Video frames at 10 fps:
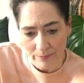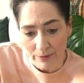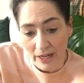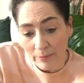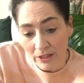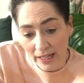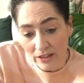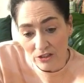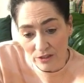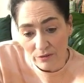But I'm
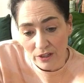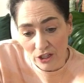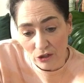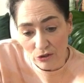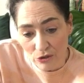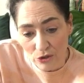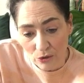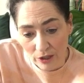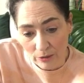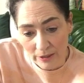glad there's a video
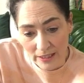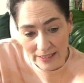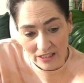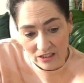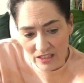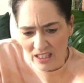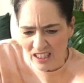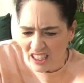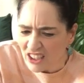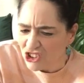tutorial because it looks
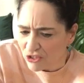a little